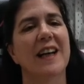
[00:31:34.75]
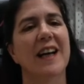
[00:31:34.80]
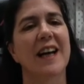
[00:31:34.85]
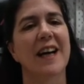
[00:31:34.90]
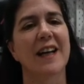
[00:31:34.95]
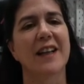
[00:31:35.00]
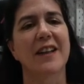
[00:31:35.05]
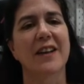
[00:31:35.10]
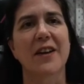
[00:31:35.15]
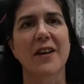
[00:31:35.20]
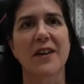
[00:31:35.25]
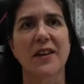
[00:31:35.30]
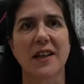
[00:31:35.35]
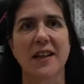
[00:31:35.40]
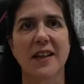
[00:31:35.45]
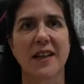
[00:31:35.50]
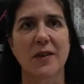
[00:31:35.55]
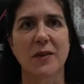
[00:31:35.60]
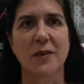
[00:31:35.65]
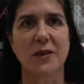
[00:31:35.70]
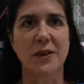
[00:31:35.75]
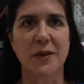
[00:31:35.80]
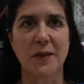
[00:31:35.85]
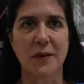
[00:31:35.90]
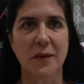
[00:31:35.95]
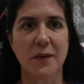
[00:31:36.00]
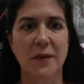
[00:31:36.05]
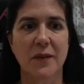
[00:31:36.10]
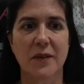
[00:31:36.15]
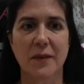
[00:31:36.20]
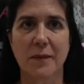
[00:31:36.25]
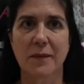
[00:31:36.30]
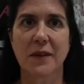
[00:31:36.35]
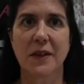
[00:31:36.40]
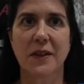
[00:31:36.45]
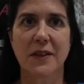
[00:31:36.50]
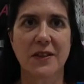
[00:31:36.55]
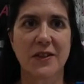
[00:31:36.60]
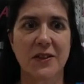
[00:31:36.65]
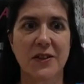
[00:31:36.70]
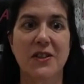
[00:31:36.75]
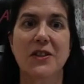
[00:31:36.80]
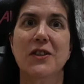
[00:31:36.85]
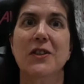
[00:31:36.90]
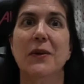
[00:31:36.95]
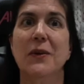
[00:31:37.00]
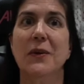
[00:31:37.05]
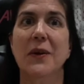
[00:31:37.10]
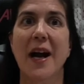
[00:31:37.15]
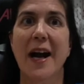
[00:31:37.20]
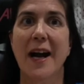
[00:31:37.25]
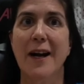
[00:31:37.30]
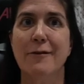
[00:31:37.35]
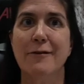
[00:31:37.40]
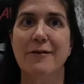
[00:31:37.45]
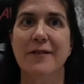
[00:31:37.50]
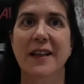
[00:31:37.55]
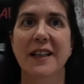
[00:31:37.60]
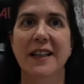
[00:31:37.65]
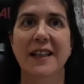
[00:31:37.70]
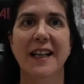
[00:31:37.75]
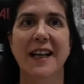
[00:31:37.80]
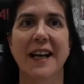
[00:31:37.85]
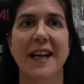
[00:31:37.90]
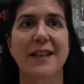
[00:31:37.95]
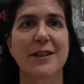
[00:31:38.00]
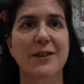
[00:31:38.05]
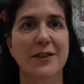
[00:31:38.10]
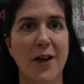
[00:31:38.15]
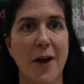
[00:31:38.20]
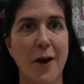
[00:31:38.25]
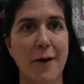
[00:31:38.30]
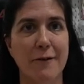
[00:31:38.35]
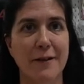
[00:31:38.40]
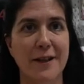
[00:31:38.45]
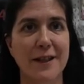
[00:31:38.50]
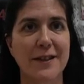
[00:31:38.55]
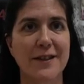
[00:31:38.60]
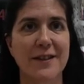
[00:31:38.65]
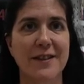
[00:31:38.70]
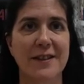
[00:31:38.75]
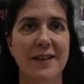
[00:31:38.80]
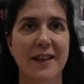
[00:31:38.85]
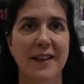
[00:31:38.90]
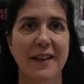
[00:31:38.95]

and I think it'll do them good to have a service